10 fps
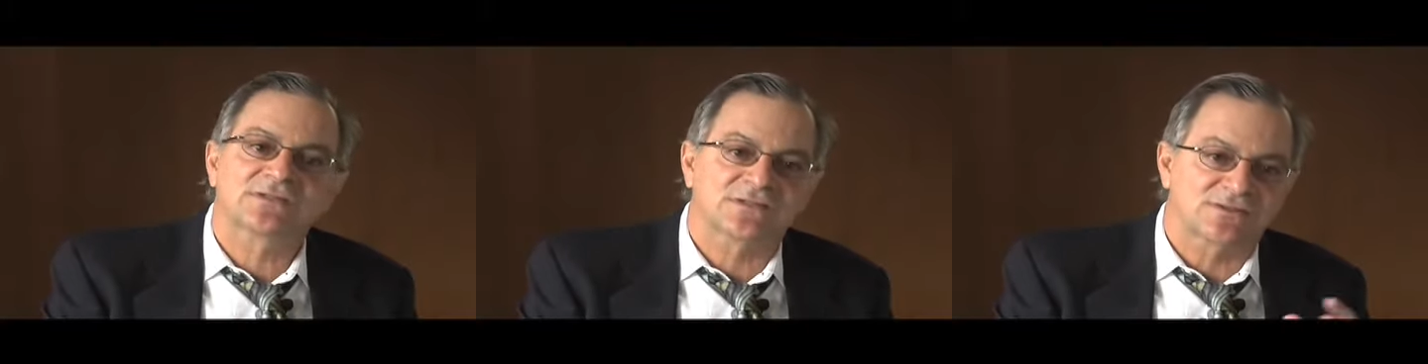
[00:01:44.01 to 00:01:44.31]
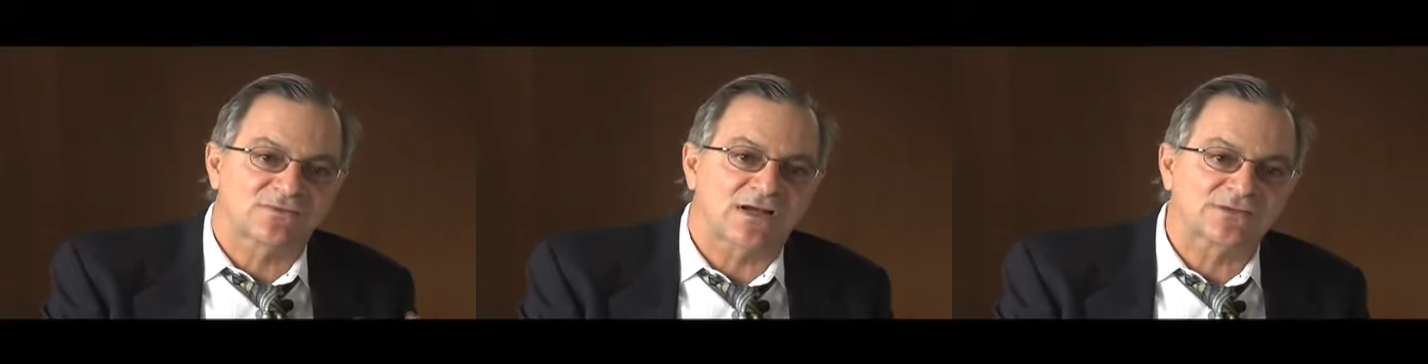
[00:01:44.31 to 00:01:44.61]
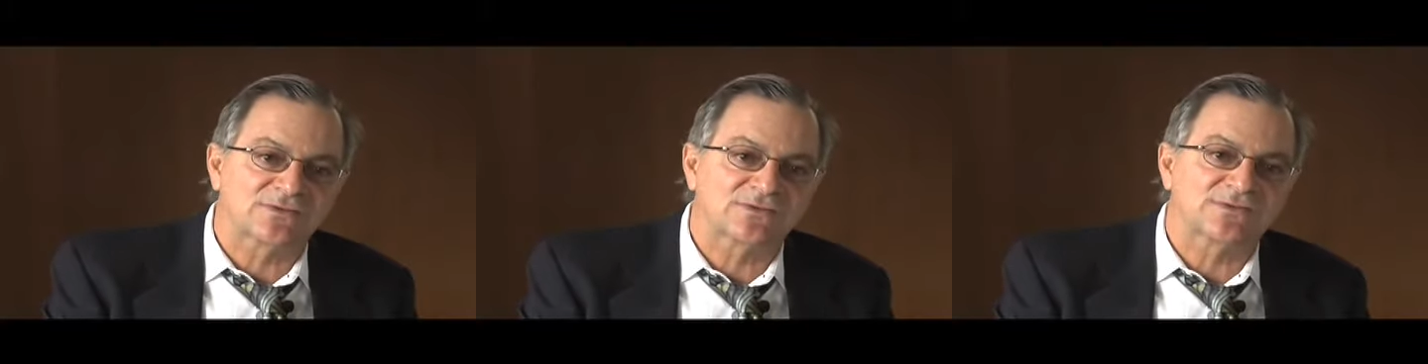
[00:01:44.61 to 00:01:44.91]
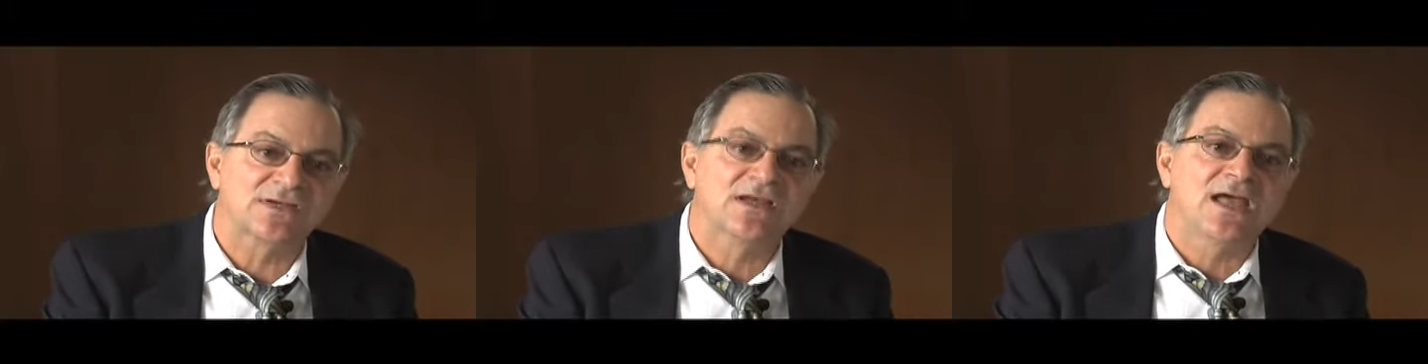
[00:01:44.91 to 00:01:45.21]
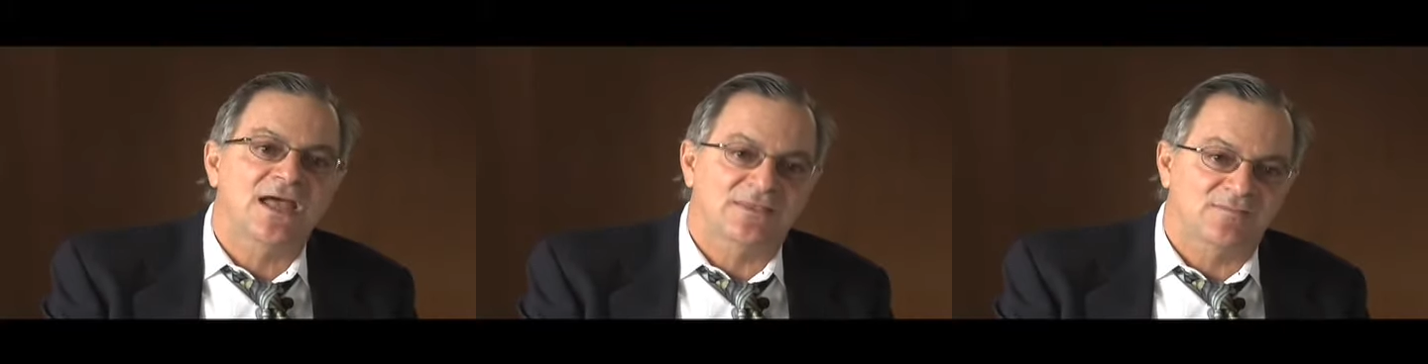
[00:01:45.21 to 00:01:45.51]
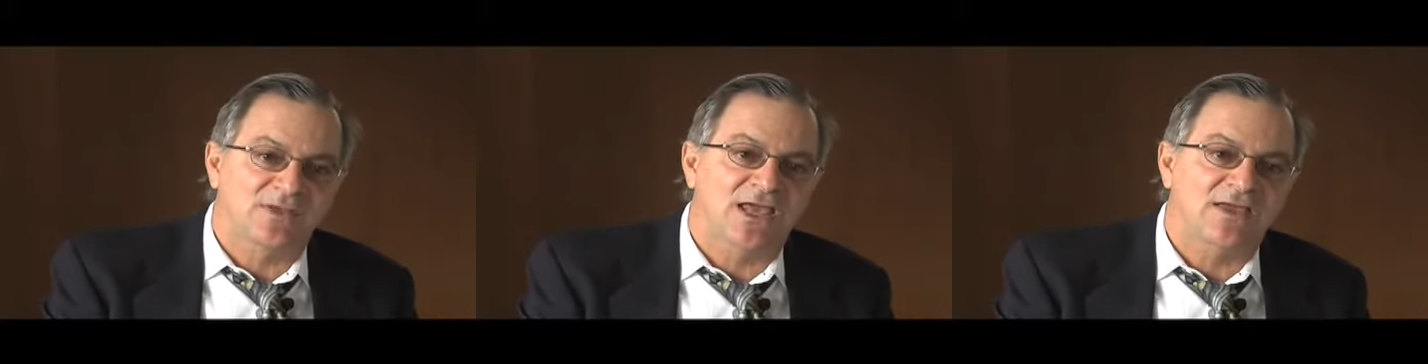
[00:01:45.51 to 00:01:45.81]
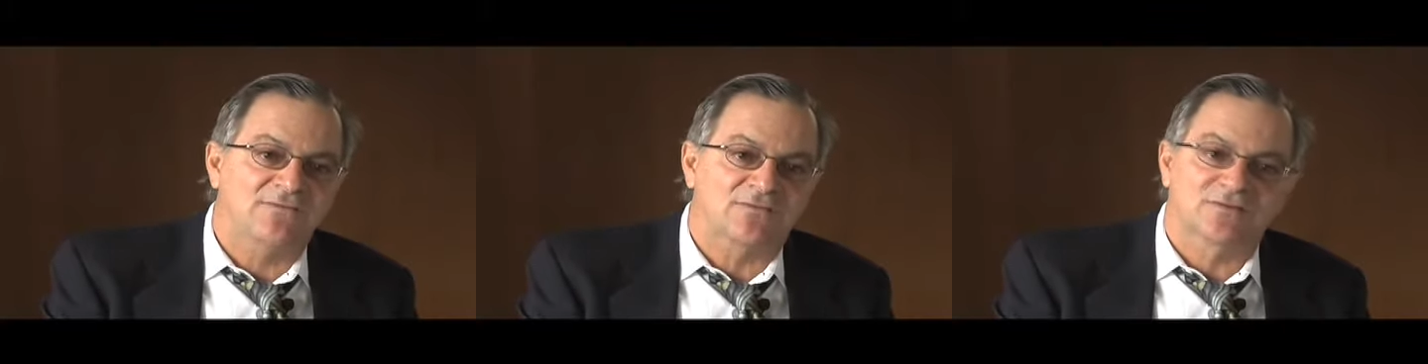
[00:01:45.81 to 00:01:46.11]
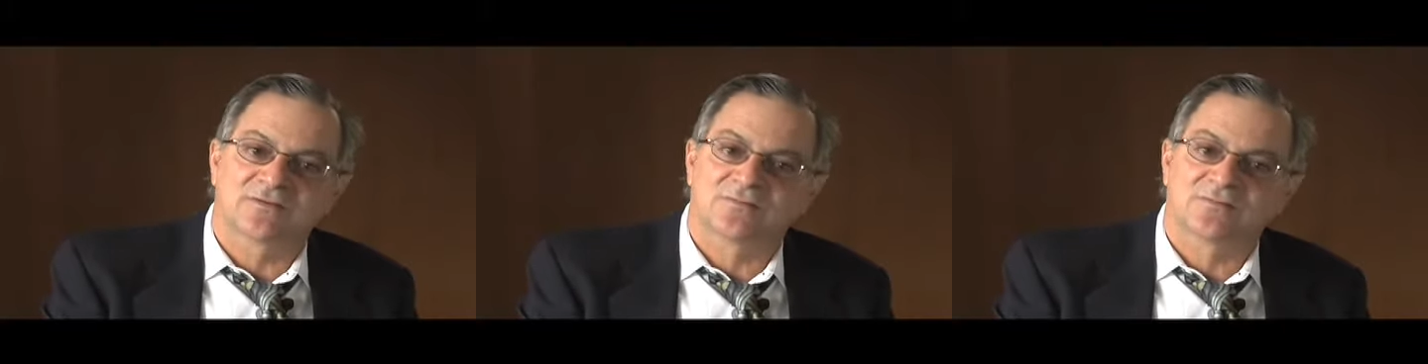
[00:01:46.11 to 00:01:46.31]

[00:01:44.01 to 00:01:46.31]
the structures, and the behavior